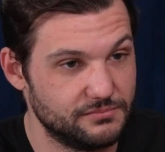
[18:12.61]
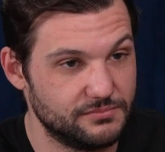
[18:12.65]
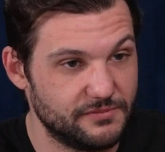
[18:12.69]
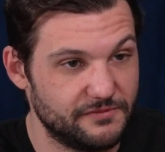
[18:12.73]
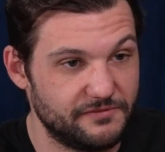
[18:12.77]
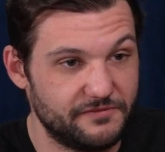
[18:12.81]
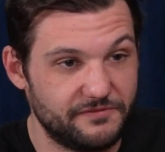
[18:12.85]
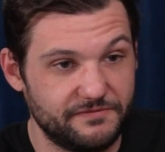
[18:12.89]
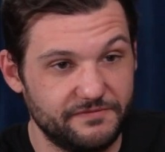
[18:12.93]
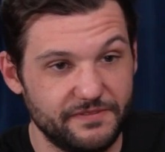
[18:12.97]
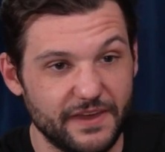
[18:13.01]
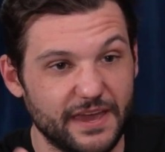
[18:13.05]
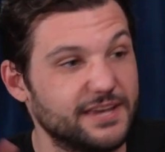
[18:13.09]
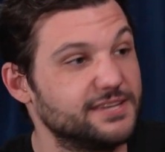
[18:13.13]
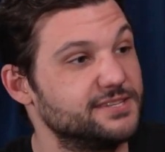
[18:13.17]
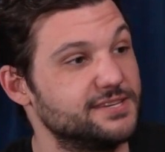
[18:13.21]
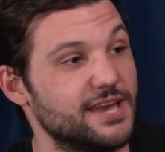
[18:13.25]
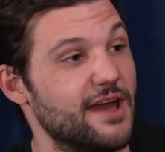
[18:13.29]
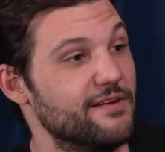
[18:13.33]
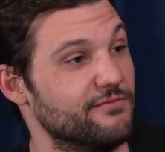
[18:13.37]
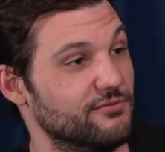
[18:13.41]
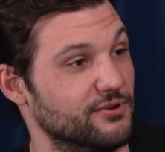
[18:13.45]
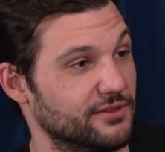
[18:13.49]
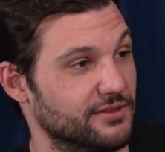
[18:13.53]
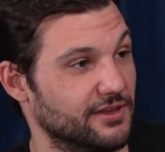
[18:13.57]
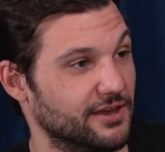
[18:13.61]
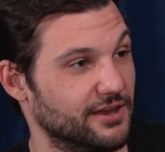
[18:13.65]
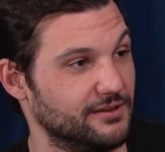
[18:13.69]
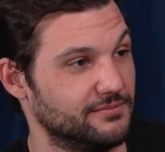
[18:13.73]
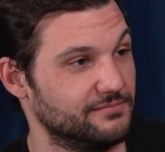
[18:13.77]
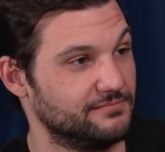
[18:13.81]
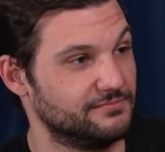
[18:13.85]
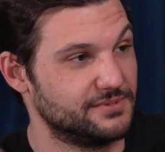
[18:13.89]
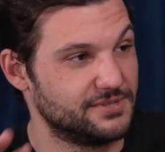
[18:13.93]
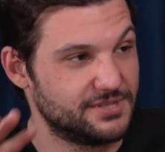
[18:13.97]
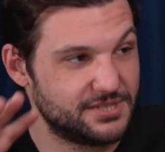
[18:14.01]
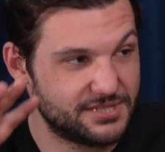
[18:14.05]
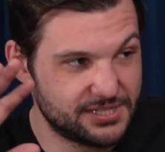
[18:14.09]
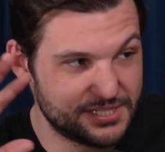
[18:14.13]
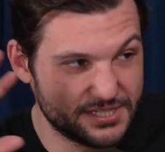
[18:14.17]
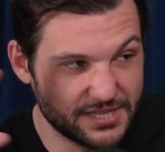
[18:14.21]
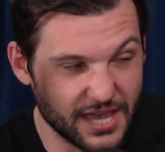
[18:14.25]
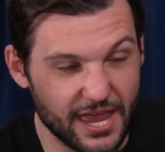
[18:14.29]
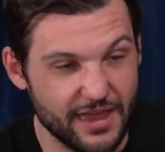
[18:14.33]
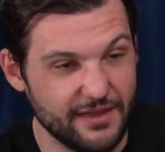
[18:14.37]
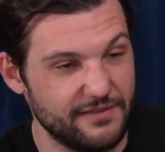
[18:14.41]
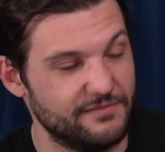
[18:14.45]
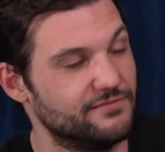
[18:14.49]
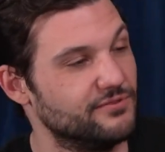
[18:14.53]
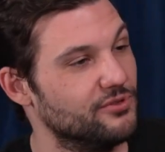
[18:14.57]
fix everything,
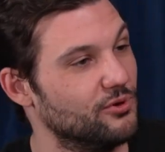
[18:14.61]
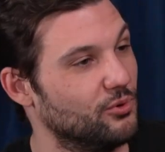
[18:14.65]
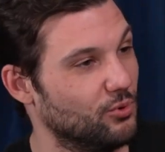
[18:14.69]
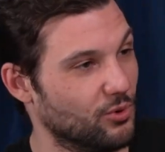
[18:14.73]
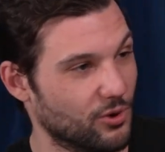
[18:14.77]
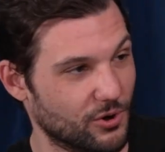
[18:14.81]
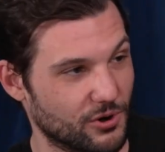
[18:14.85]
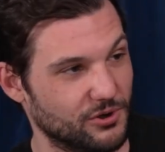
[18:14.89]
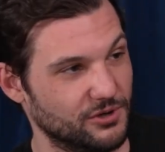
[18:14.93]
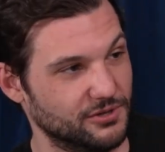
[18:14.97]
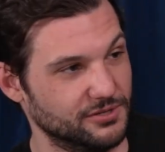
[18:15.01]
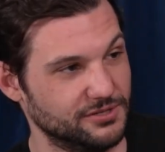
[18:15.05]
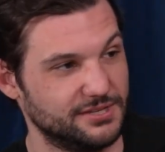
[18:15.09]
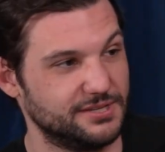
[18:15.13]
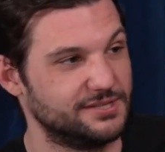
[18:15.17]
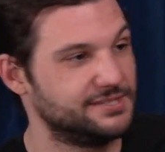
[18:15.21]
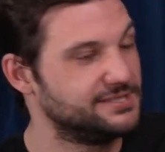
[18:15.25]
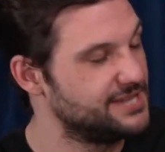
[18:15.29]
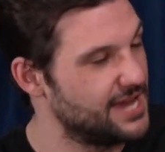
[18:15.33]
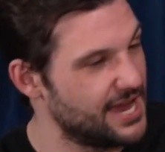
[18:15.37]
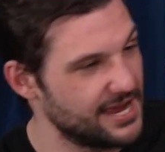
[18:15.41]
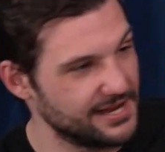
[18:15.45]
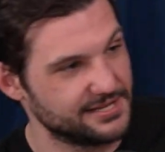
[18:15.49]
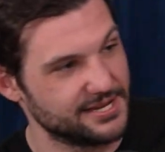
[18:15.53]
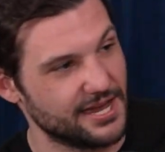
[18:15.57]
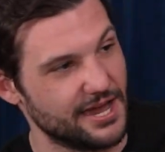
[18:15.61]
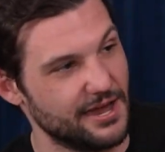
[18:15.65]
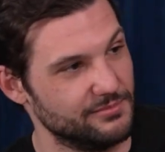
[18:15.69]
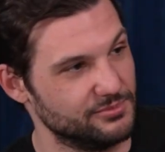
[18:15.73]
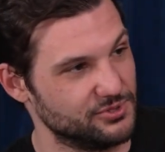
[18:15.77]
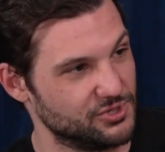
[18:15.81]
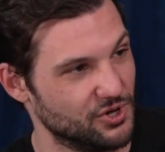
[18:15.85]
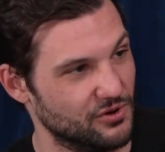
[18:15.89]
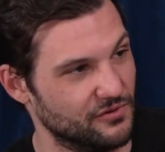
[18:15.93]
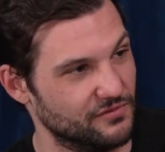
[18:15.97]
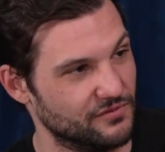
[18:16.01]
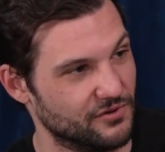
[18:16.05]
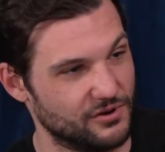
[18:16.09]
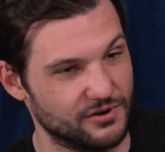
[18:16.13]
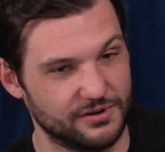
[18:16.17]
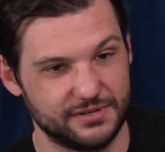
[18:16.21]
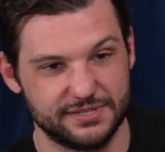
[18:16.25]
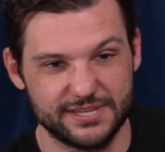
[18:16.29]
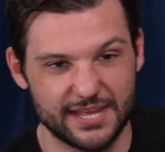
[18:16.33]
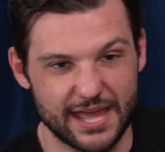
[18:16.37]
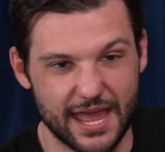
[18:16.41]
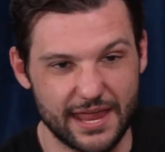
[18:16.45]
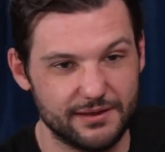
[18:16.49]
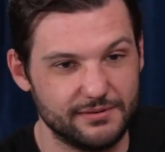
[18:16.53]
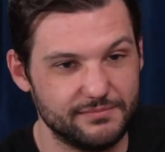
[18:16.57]
save the world 10 times over,
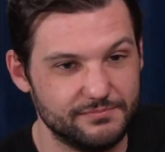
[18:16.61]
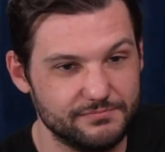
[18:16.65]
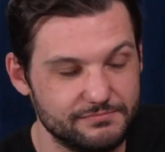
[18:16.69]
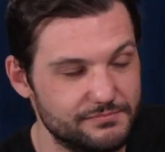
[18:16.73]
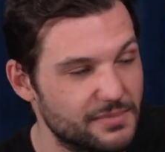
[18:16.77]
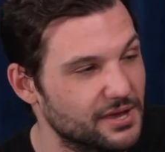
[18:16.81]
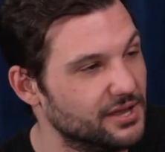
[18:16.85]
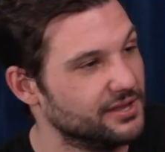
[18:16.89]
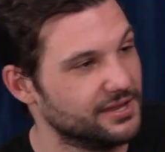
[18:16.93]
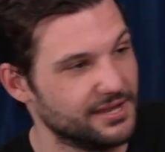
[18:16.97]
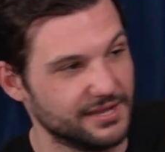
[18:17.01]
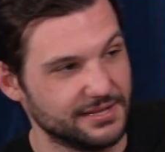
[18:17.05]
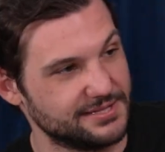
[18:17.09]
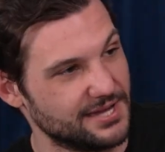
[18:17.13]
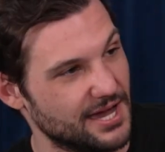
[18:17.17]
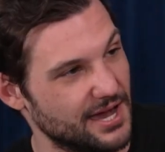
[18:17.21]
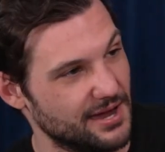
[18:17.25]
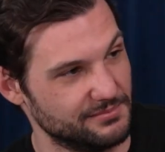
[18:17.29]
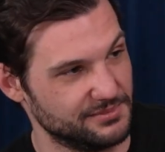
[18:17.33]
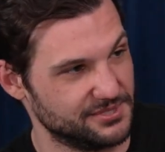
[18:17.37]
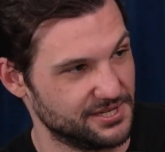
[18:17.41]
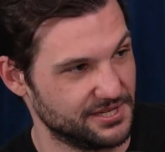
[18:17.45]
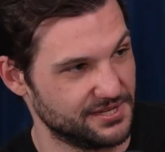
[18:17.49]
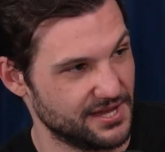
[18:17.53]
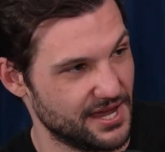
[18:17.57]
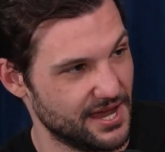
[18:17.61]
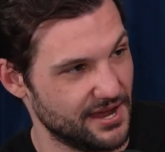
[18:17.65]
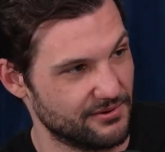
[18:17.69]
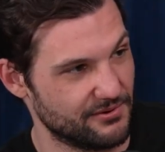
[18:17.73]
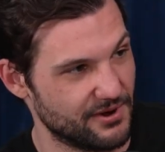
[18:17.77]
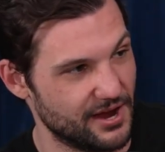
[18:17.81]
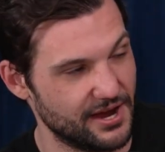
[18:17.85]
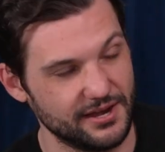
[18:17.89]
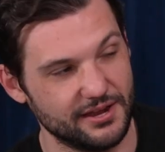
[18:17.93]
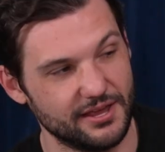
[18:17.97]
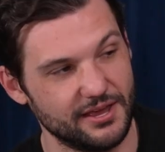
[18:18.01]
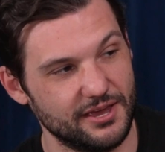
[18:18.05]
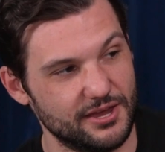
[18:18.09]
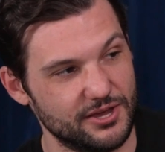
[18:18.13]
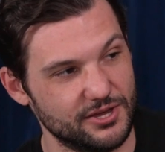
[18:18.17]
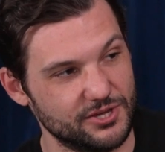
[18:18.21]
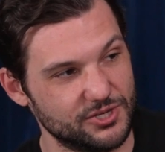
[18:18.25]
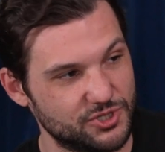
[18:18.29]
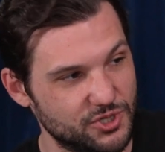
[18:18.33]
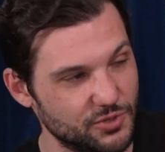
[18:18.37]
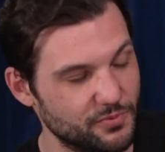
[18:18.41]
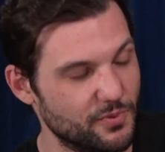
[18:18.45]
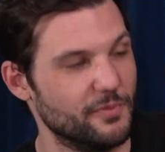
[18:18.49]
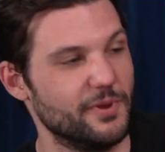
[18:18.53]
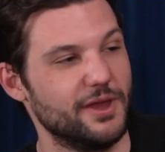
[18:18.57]
10 million times a day, right?
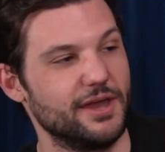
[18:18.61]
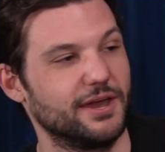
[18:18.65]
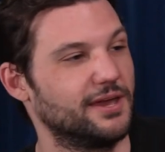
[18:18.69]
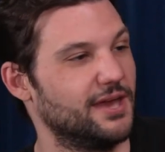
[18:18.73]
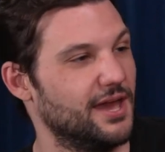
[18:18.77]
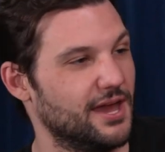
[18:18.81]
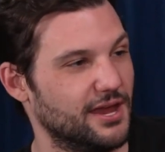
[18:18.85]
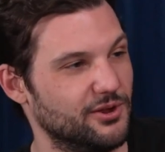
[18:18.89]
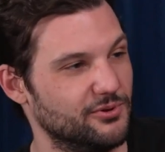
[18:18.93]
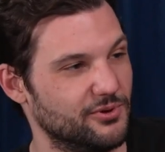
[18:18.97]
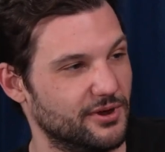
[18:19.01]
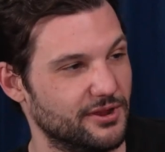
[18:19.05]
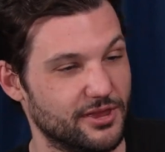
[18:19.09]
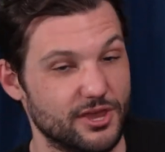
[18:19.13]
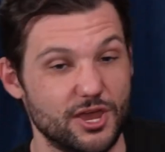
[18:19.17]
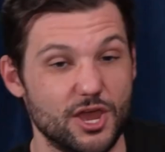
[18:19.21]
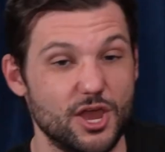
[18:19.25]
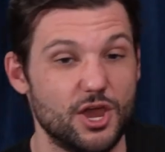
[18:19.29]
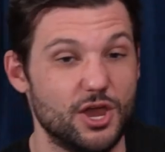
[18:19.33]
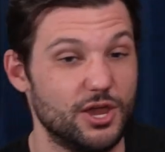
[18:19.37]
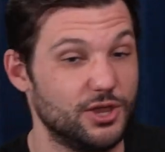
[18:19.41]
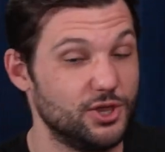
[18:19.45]
Superman can't do anything.